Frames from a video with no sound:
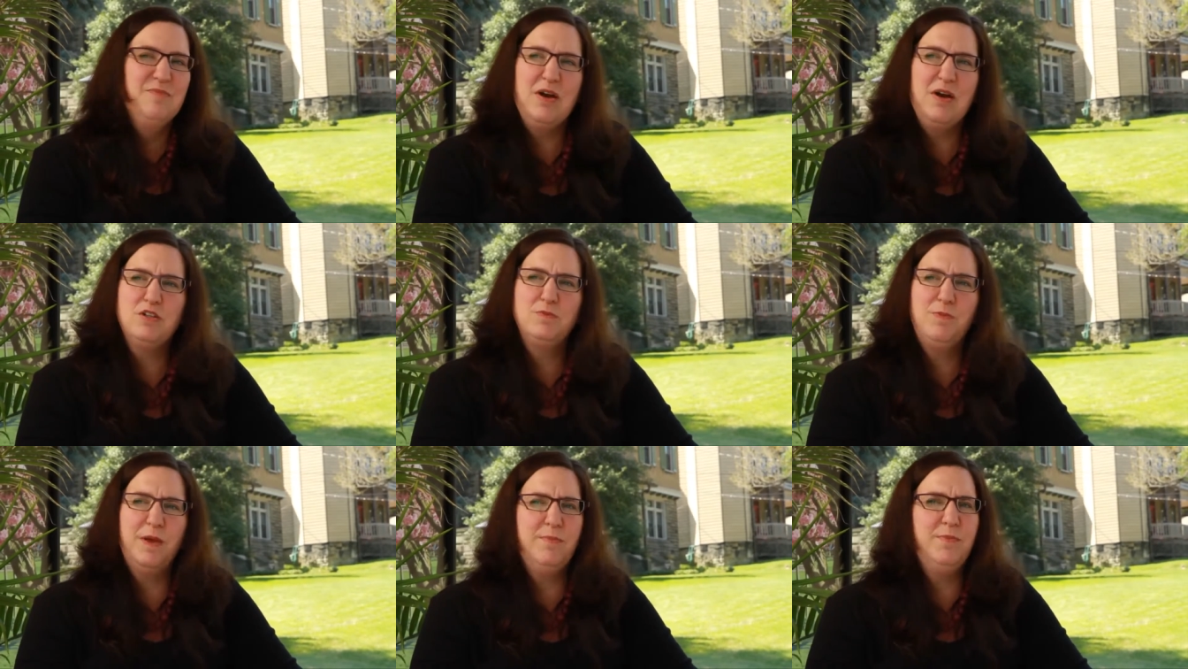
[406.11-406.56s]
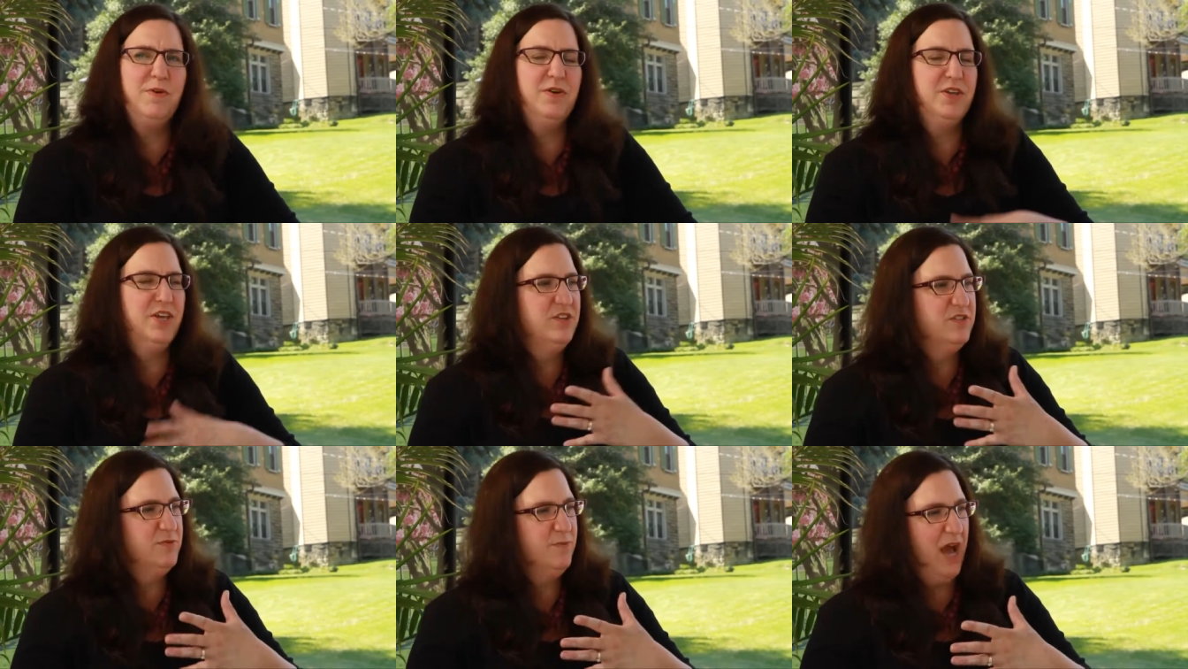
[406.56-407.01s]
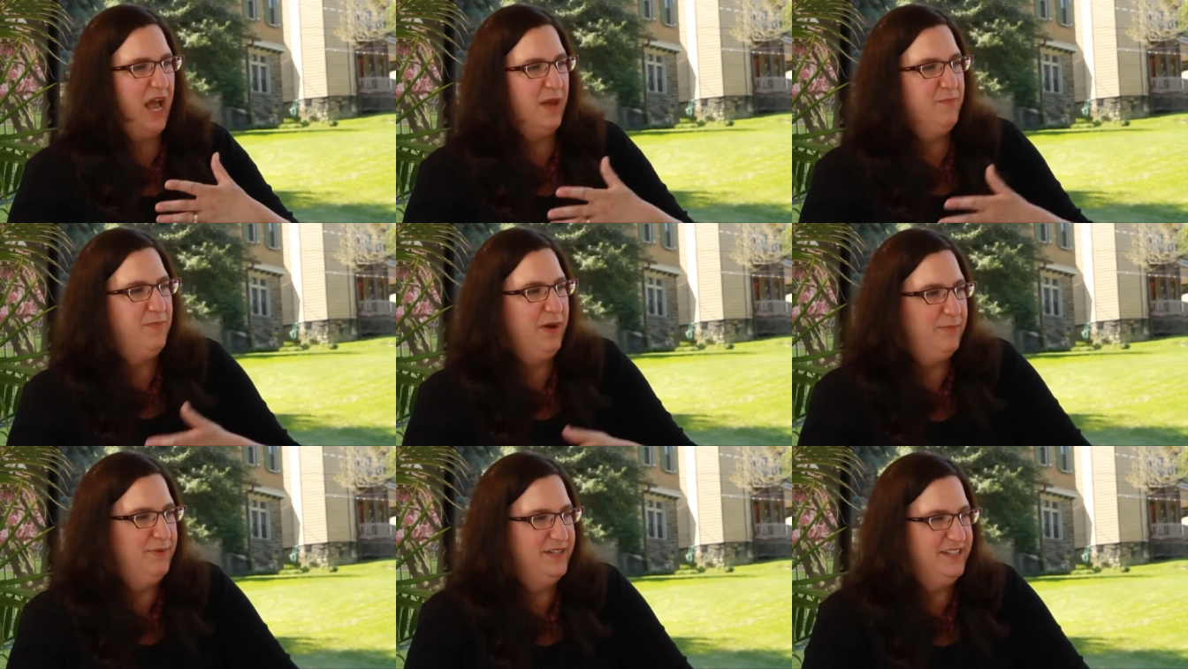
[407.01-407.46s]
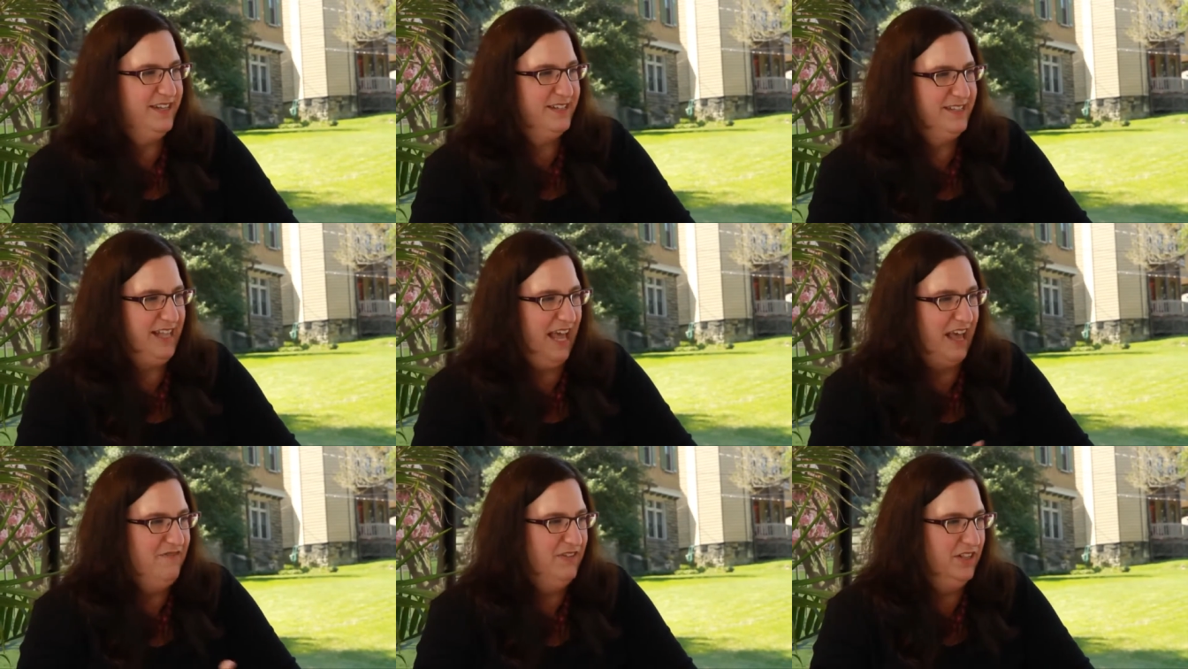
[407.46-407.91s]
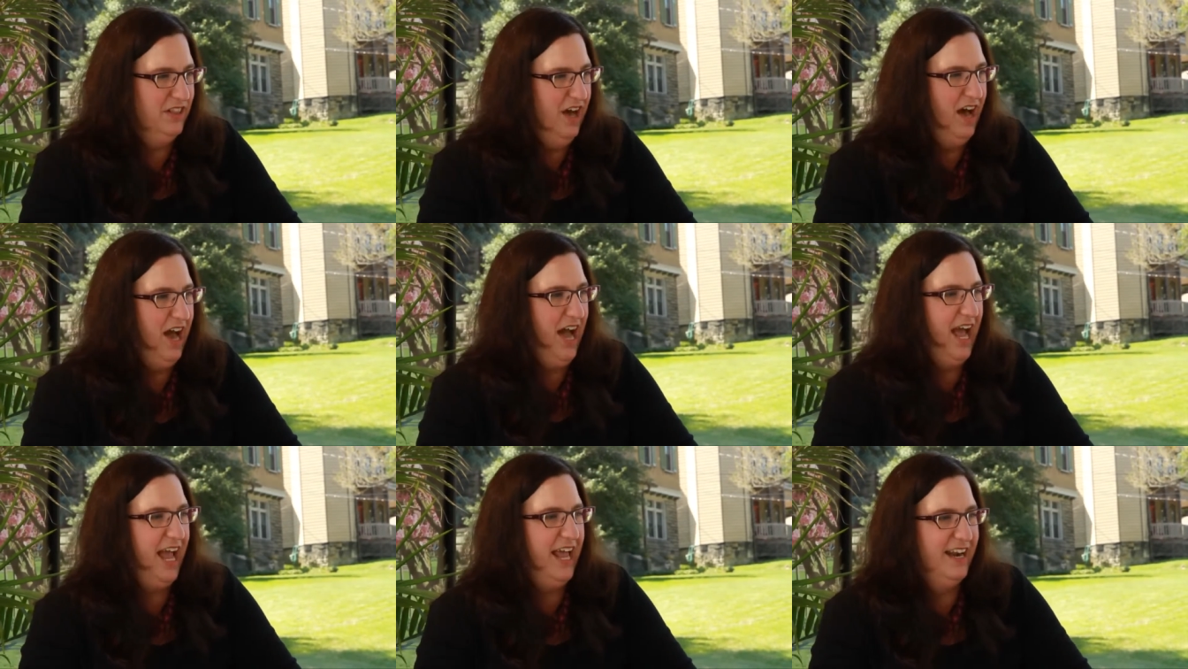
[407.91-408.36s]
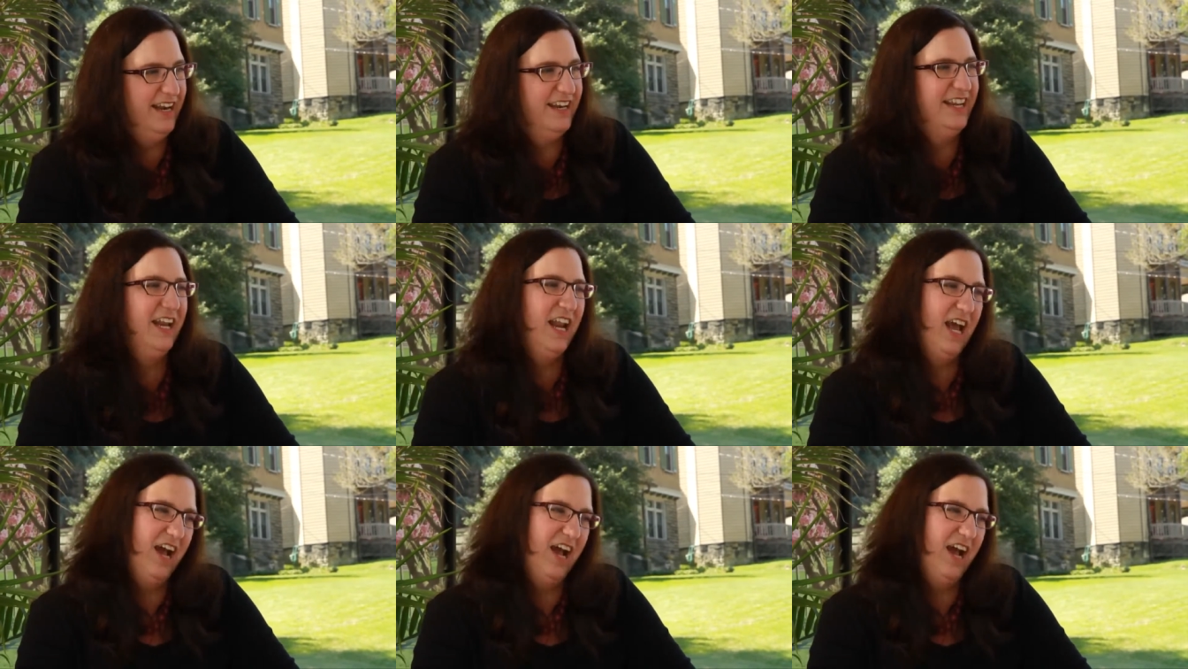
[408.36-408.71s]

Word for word: Most people use my puppets because I have a lot. Yeah.